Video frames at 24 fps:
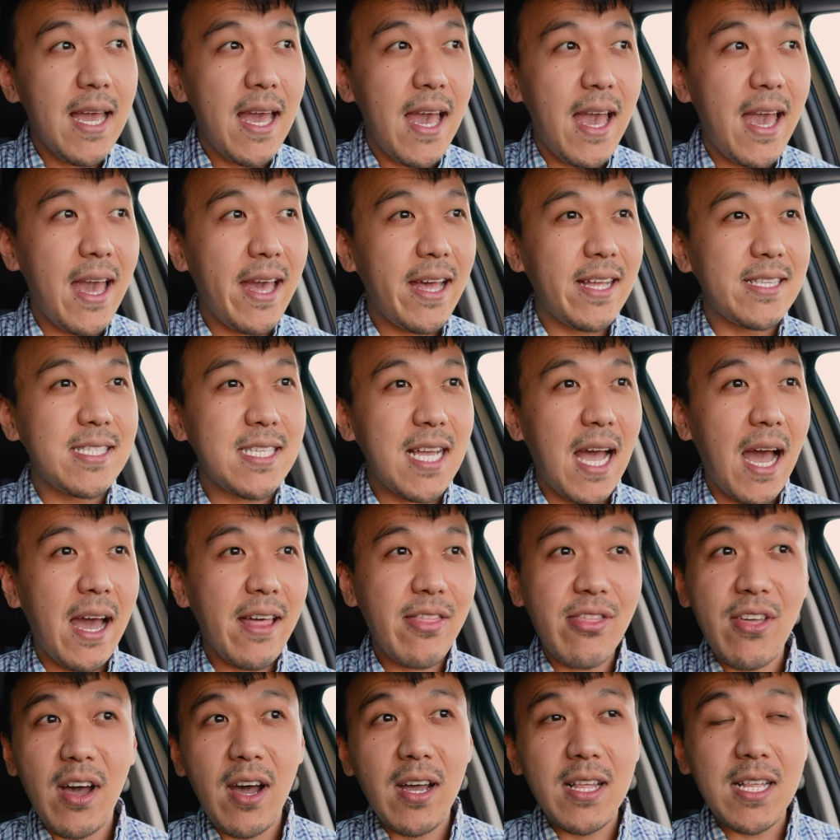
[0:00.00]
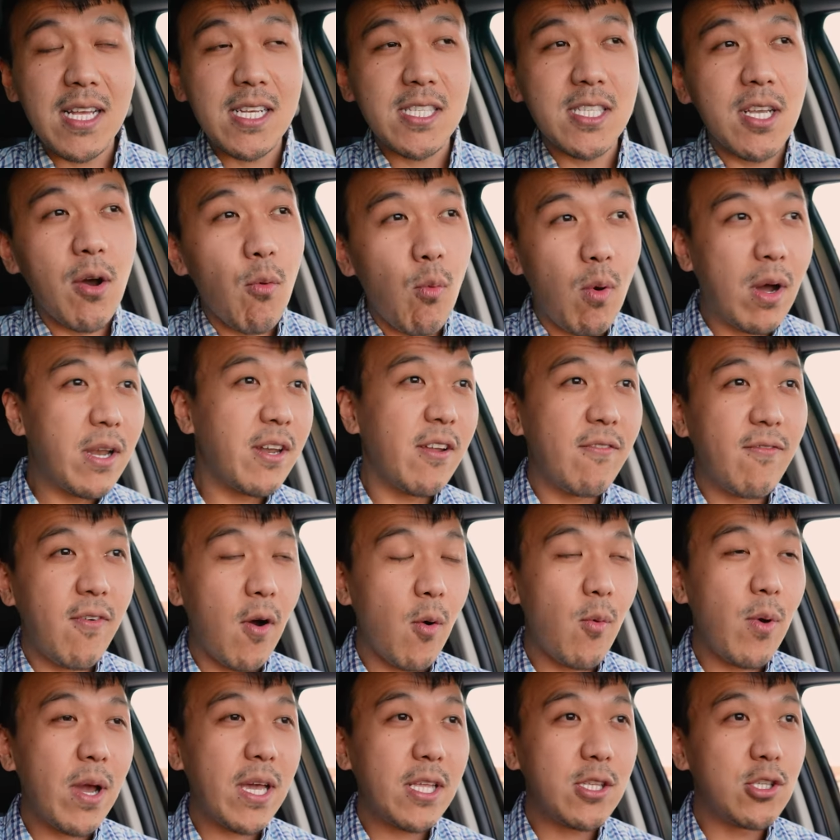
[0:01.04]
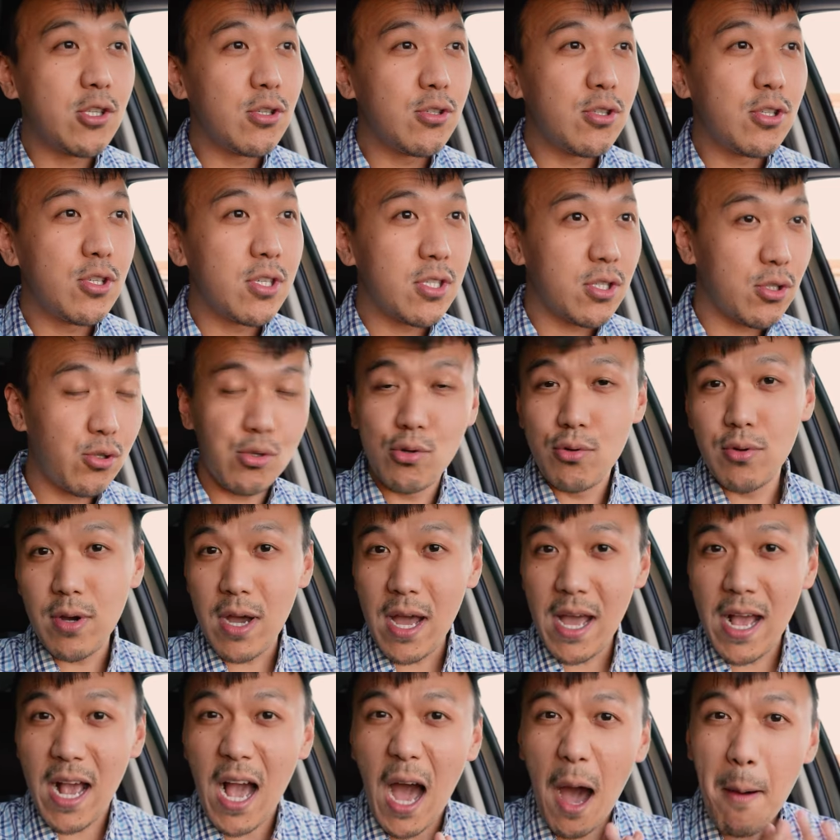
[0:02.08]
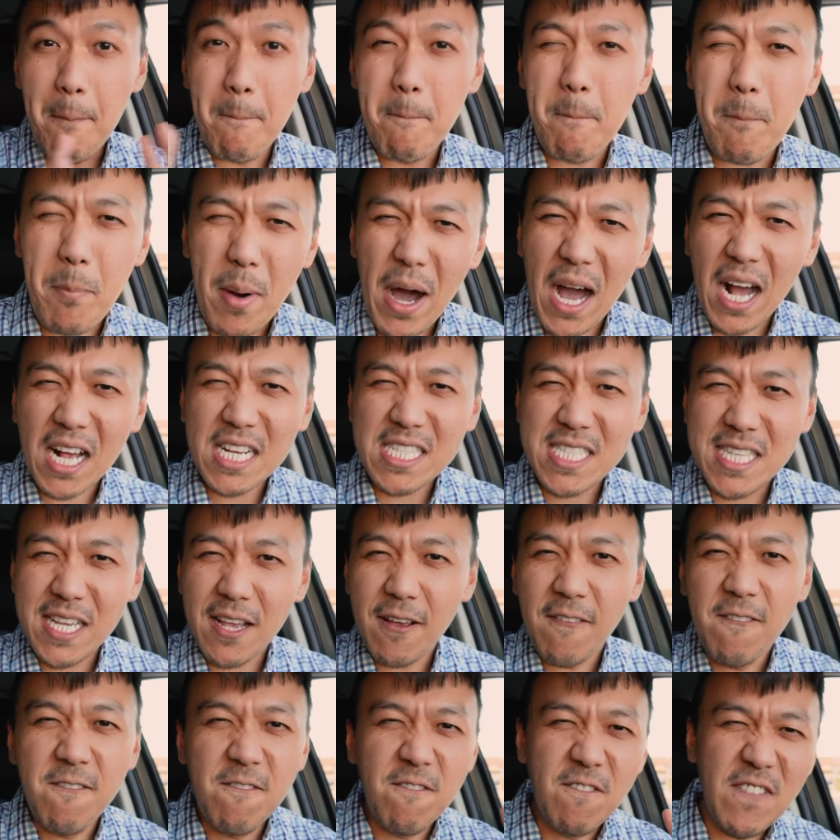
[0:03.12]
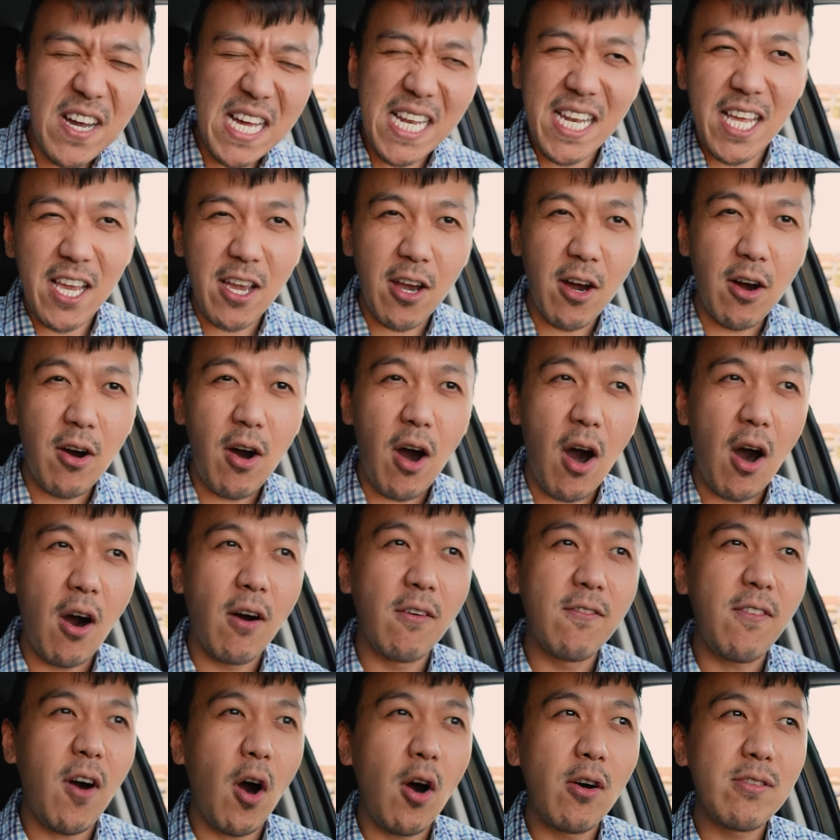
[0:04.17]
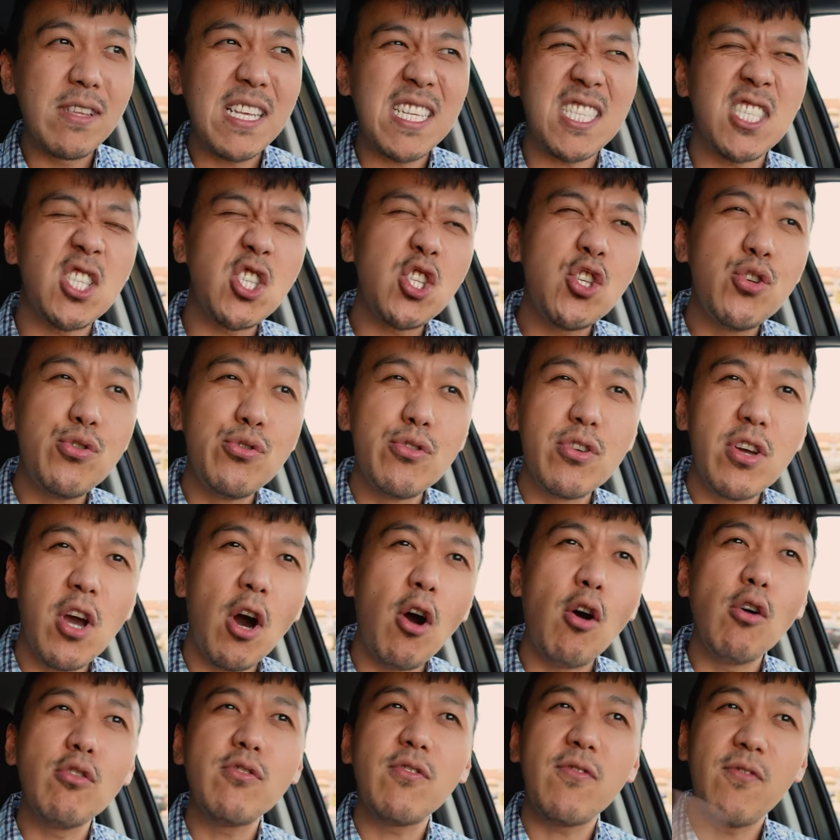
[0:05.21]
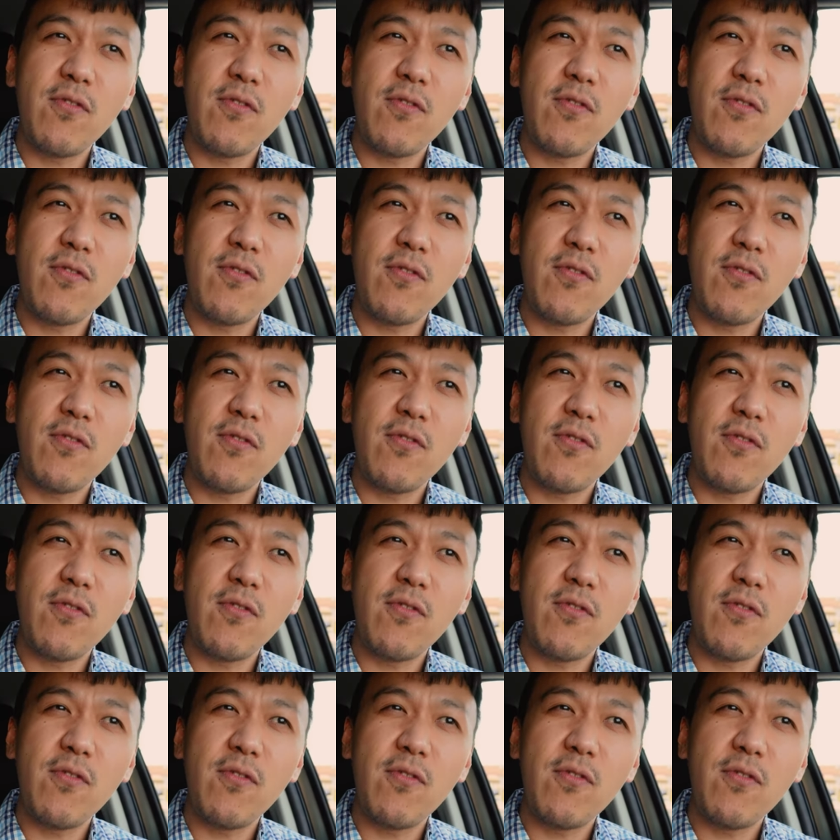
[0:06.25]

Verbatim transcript: And I thought it's a wonderful way to just do an unboxing video of all these to-go